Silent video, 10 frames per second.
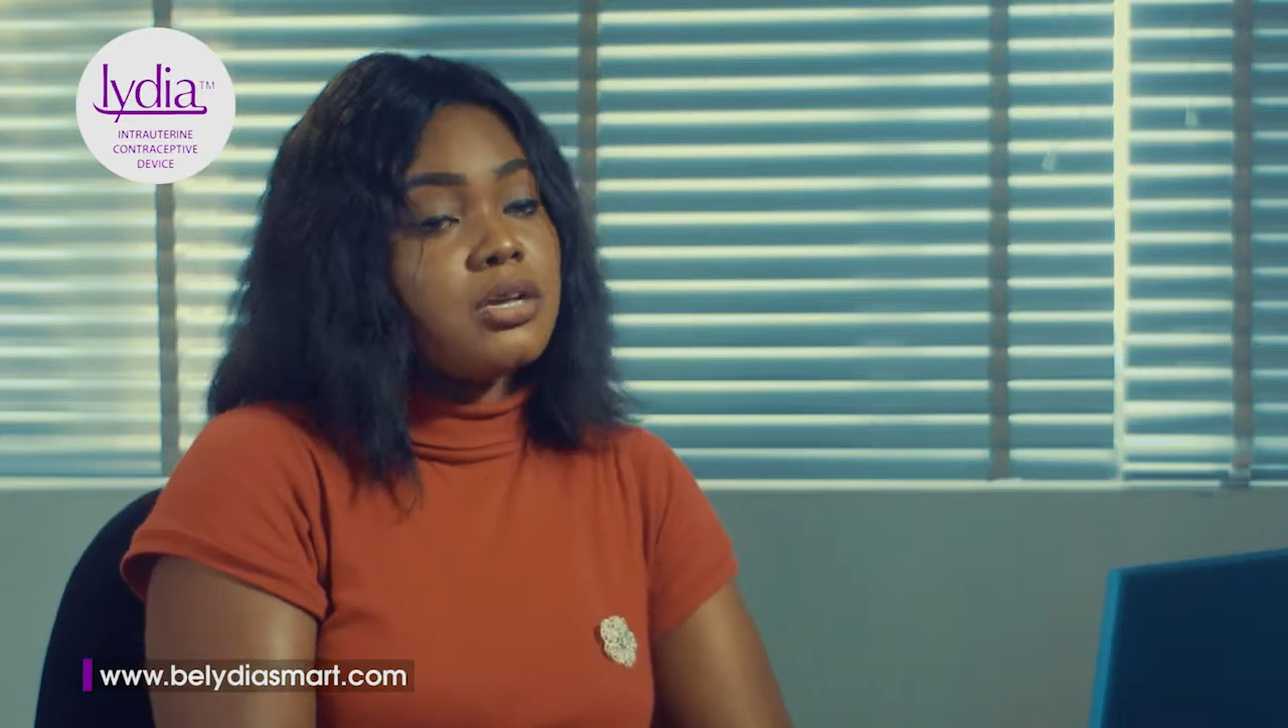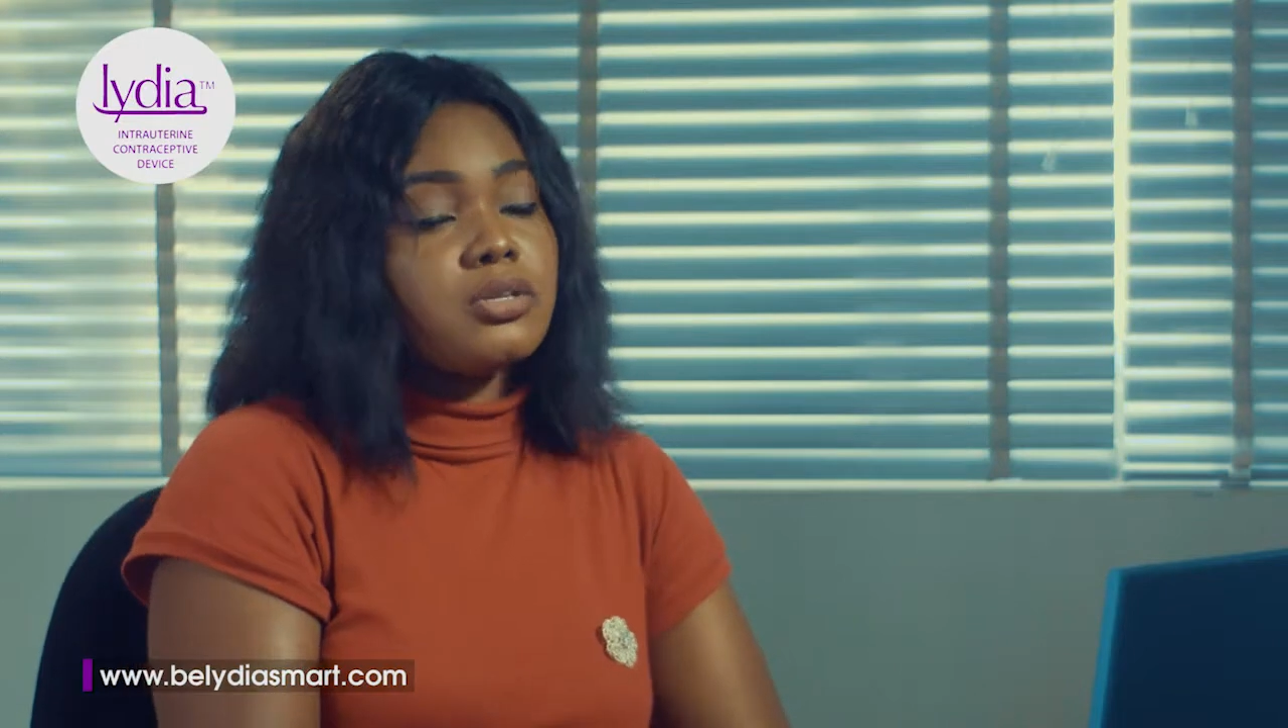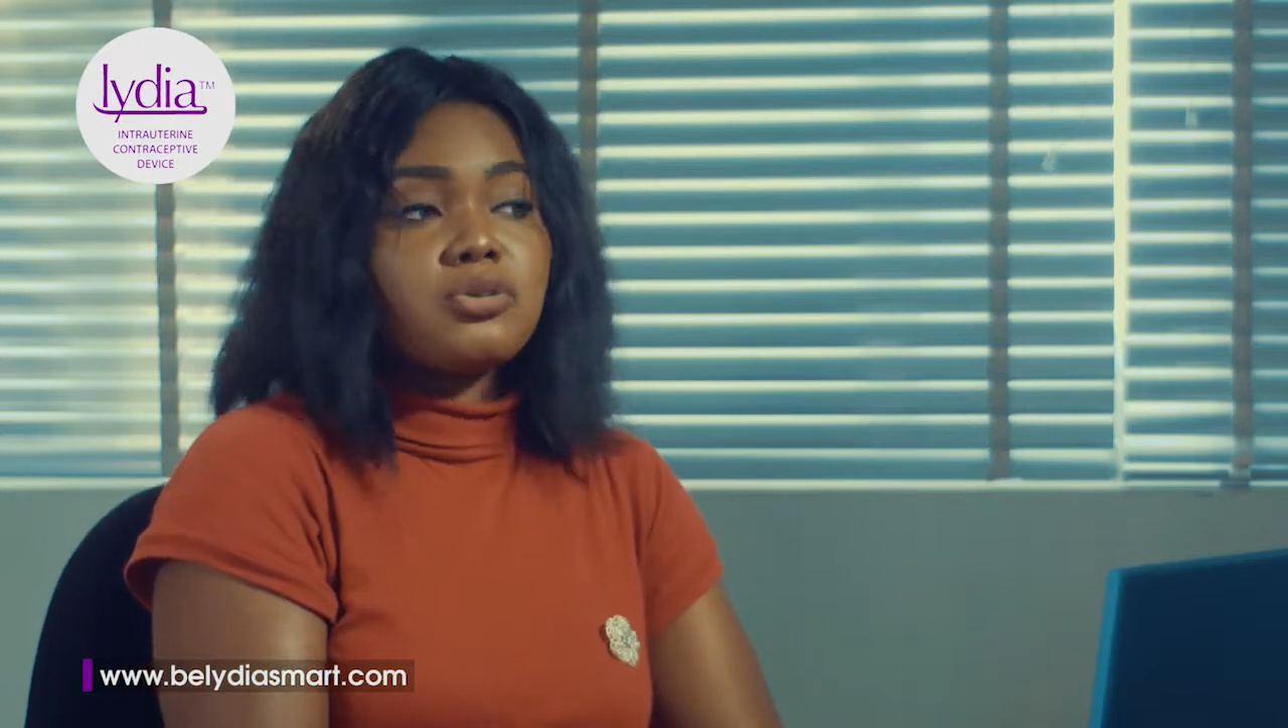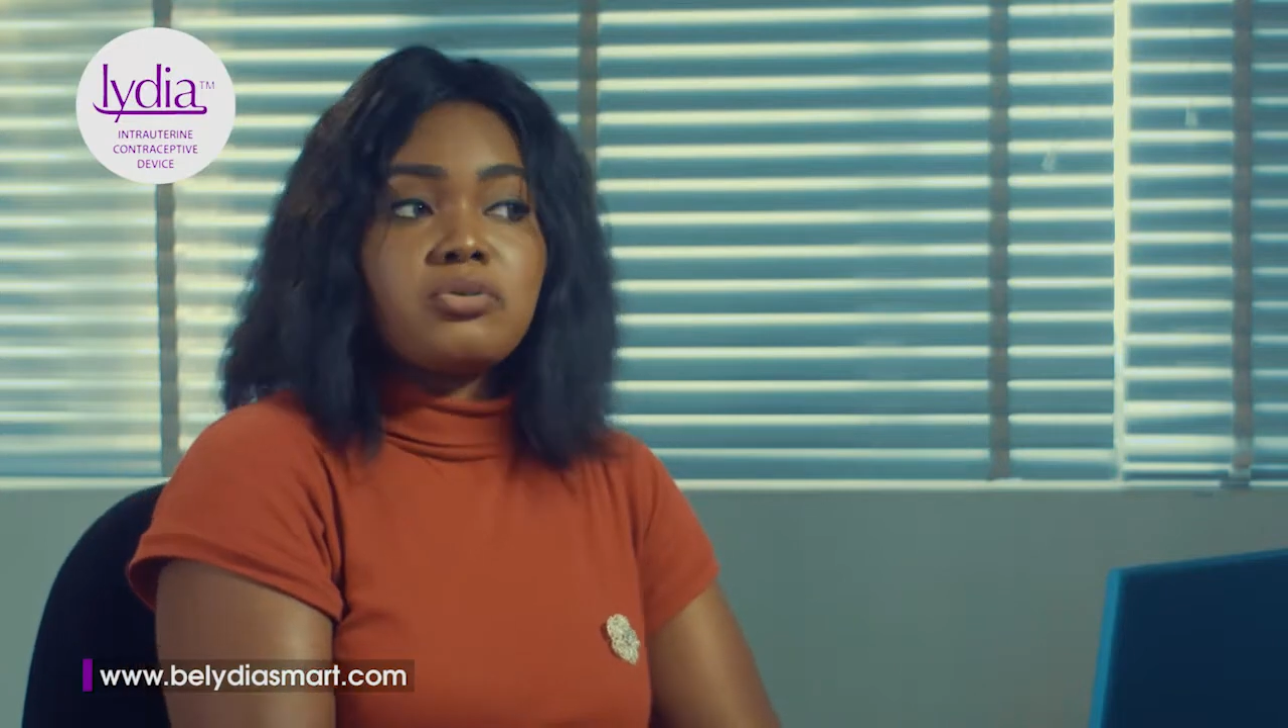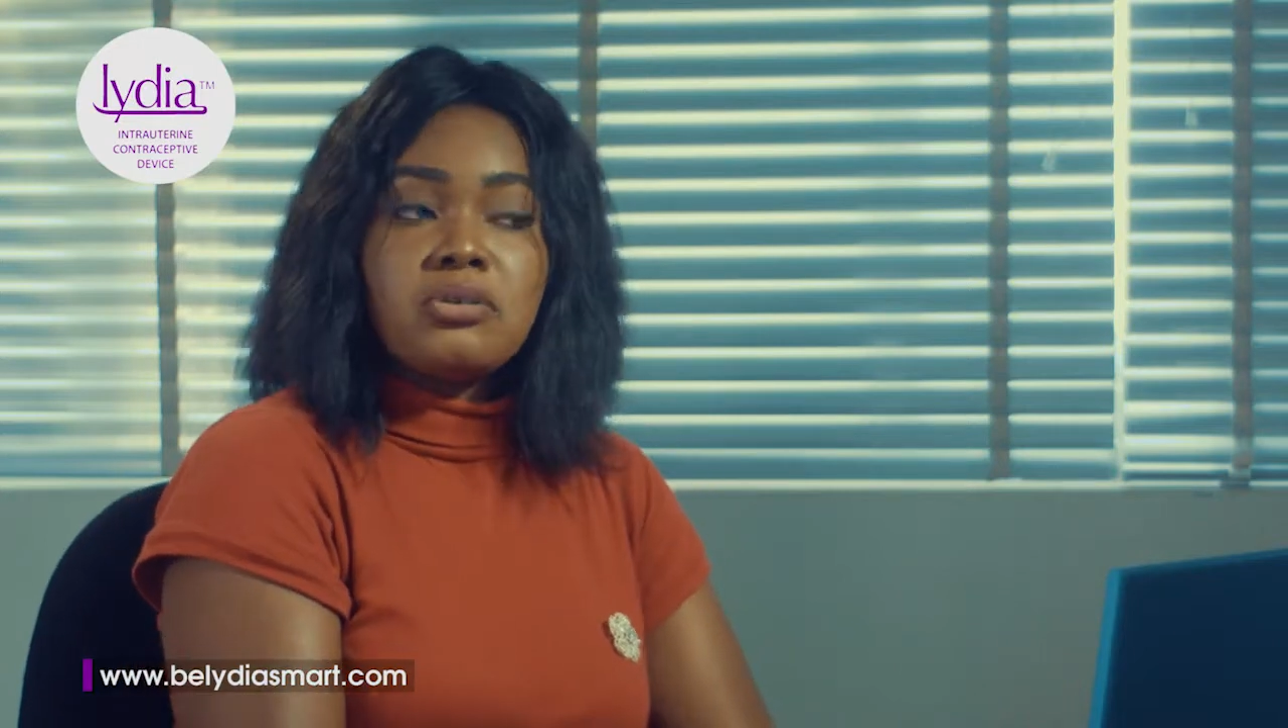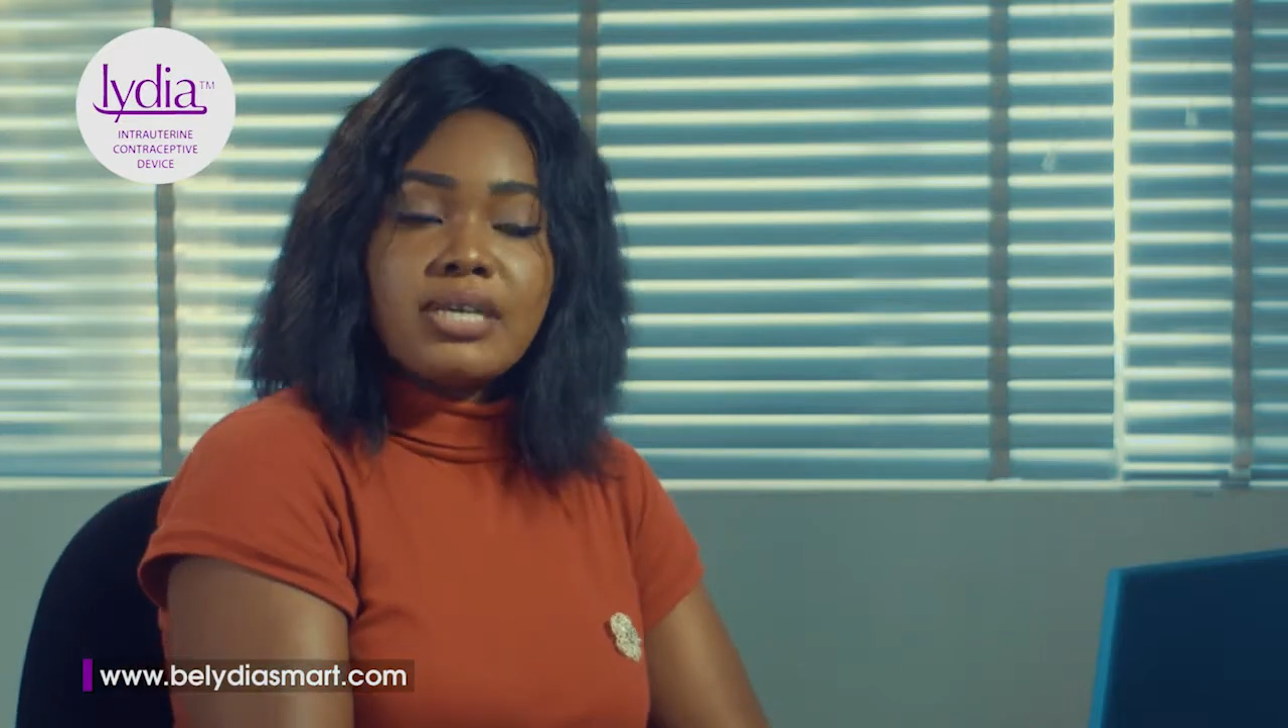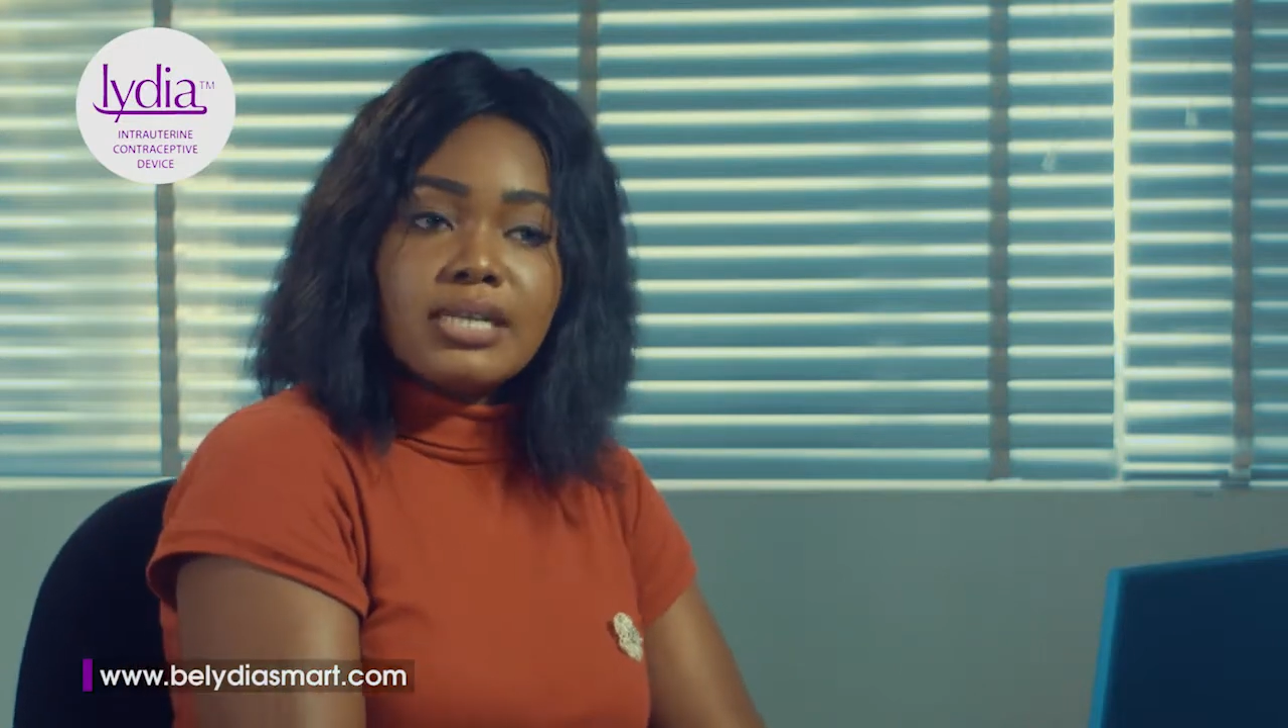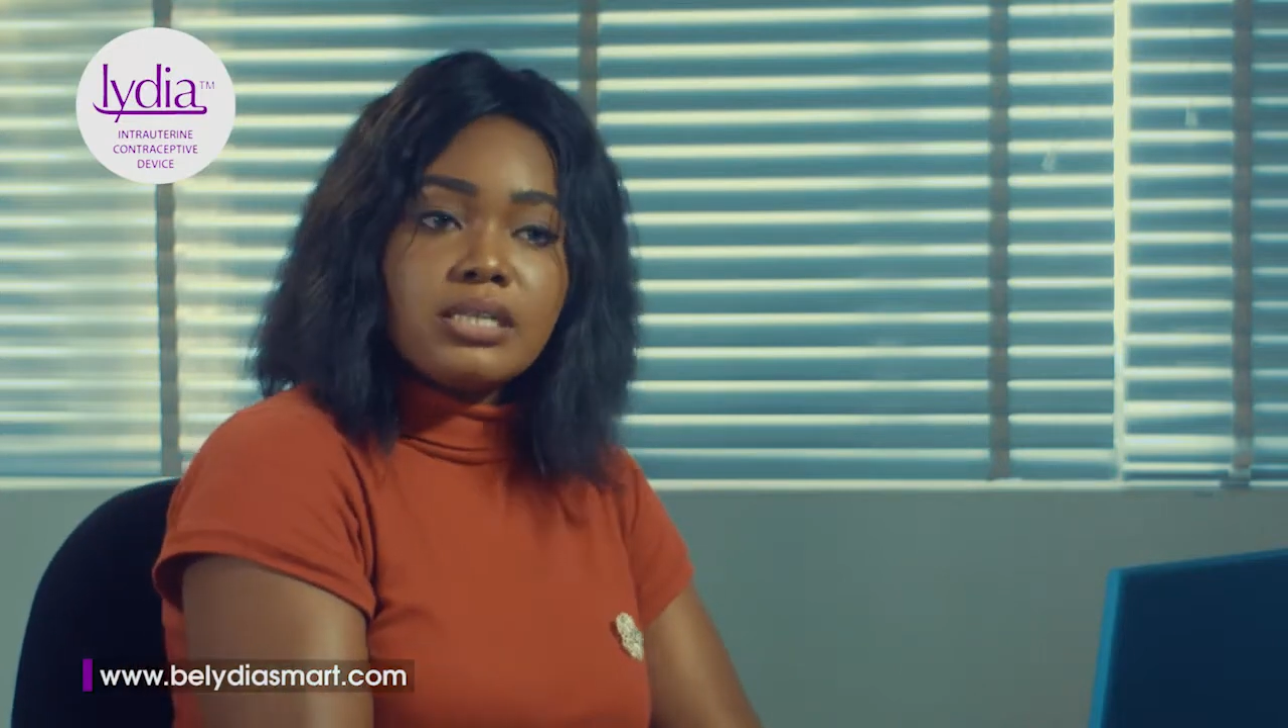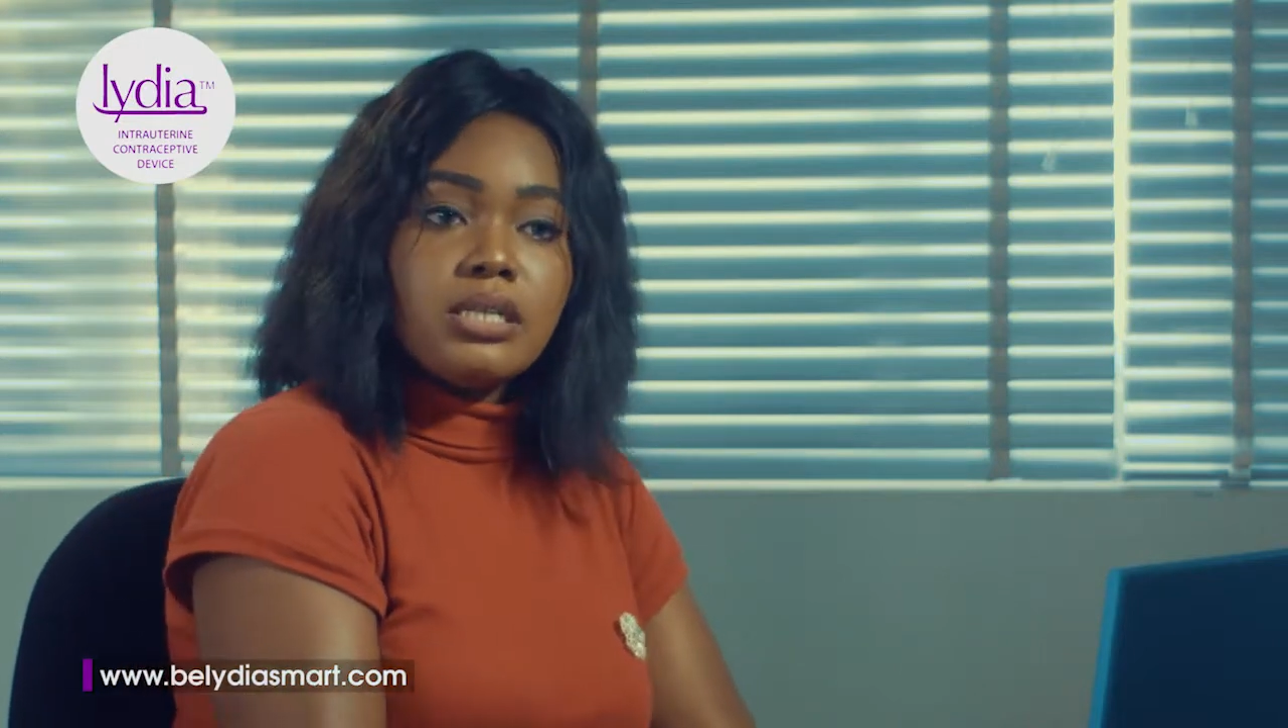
is to go get the